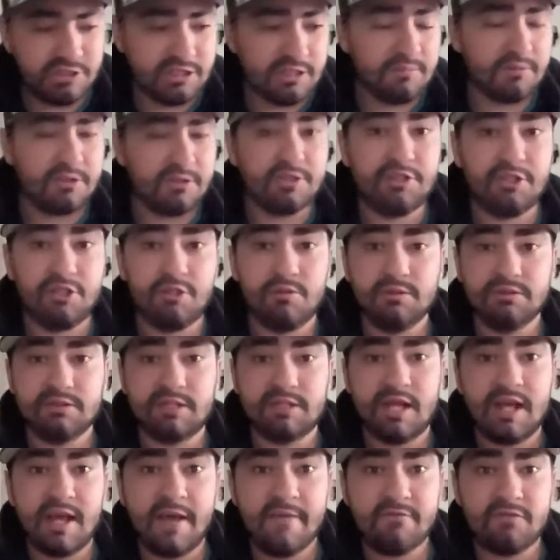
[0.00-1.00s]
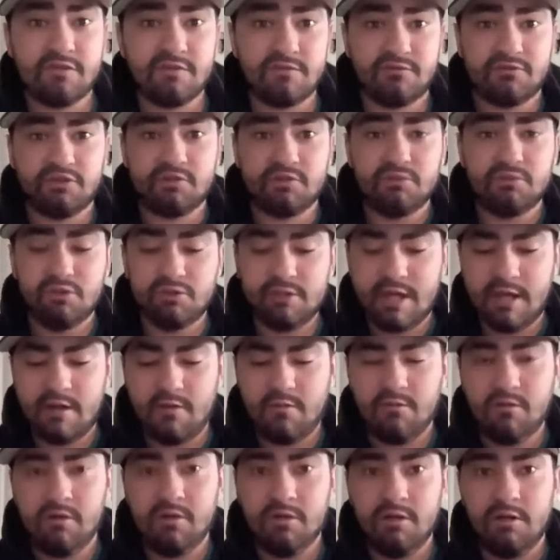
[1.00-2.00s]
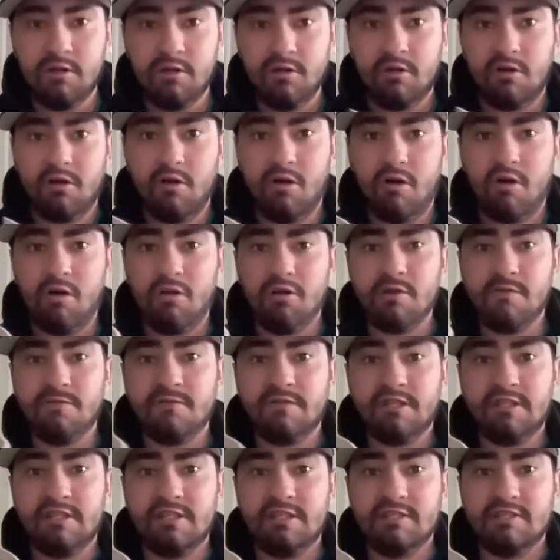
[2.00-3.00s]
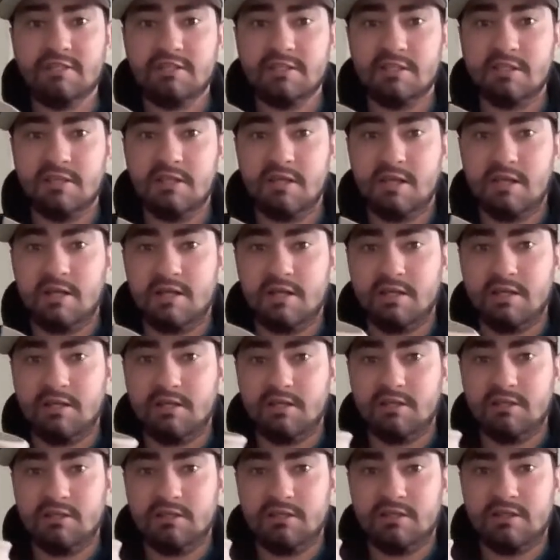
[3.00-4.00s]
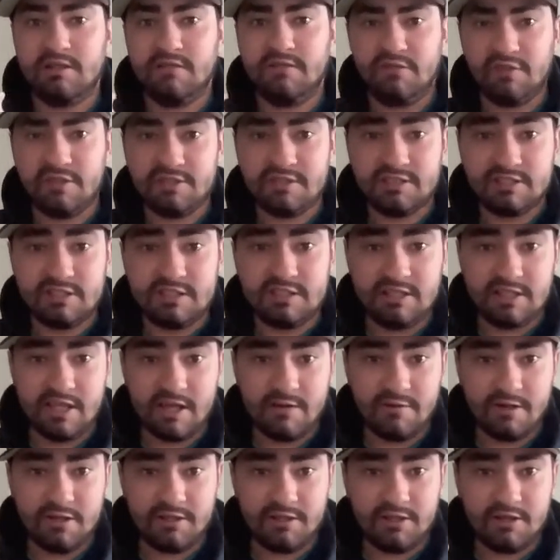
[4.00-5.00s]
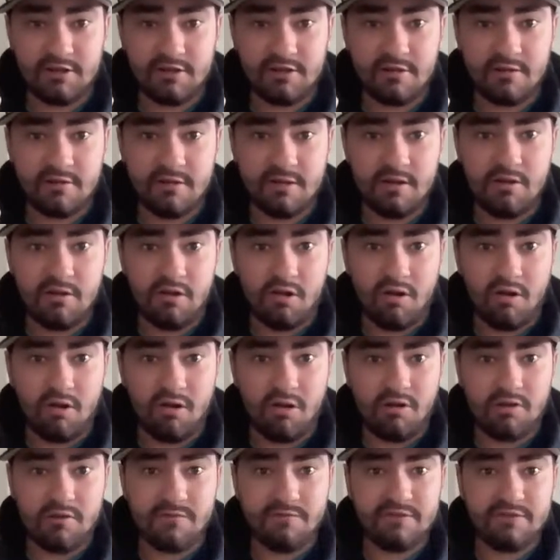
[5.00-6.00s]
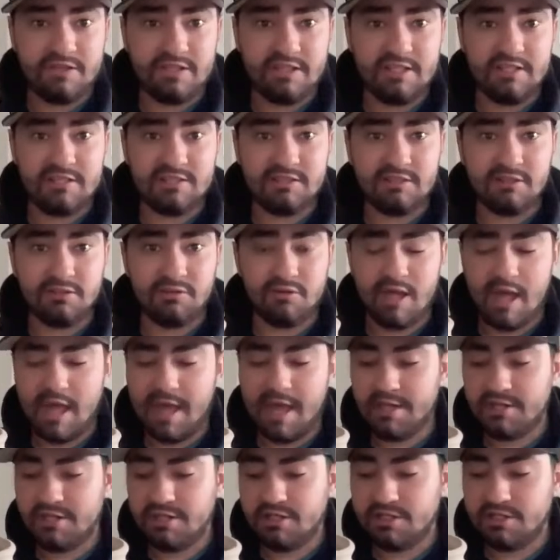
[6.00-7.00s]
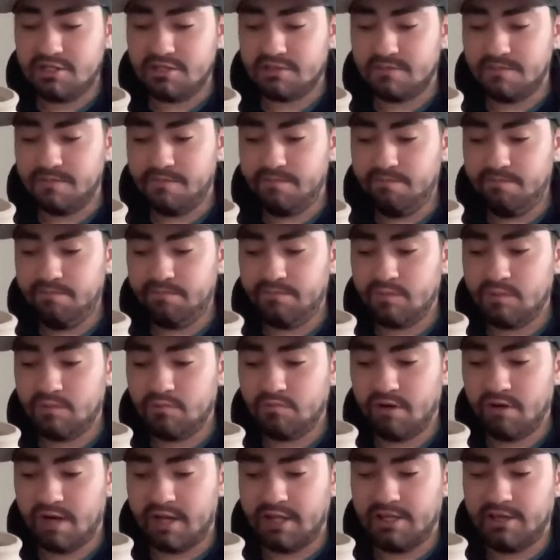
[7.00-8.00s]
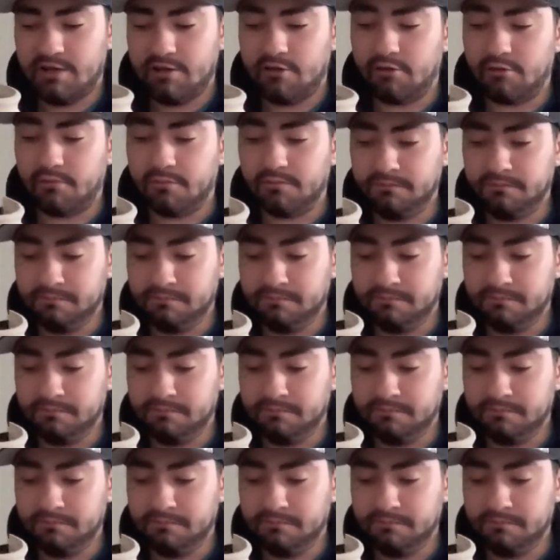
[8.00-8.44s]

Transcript: thing I'm going to do is I have to smooth out all of these, if you can see that right there, all of these little edges right here.